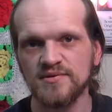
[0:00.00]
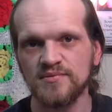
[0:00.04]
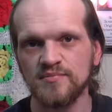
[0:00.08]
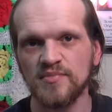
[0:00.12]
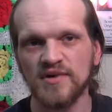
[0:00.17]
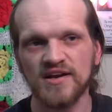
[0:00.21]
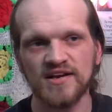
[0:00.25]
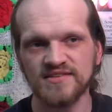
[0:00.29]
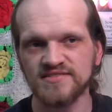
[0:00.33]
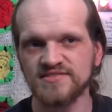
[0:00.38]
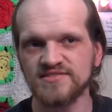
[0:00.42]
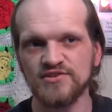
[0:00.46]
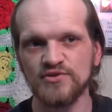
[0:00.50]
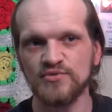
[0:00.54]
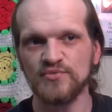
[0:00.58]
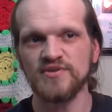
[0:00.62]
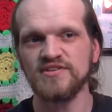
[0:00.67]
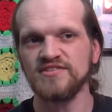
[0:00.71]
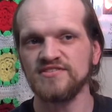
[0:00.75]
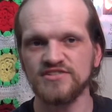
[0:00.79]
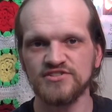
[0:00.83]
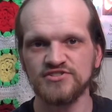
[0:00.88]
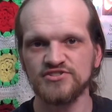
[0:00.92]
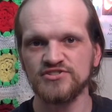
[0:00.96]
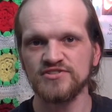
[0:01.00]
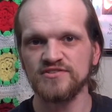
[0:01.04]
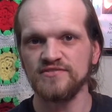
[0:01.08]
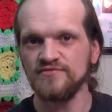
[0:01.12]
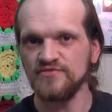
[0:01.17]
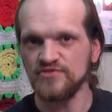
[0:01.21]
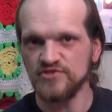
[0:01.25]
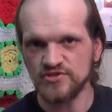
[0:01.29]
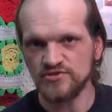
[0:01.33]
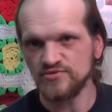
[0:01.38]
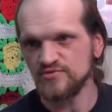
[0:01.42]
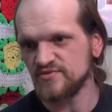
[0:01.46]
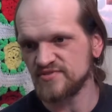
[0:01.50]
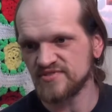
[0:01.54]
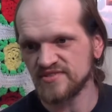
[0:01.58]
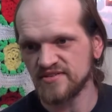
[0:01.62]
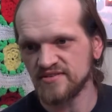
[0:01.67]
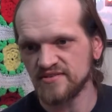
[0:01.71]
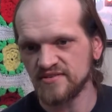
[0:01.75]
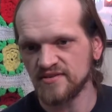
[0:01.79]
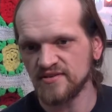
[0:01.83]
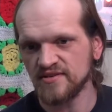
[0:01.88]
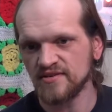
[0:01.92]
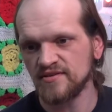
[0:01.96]
but has no intention of
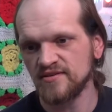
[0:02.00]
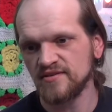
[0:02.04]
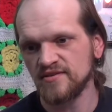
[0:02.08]
using.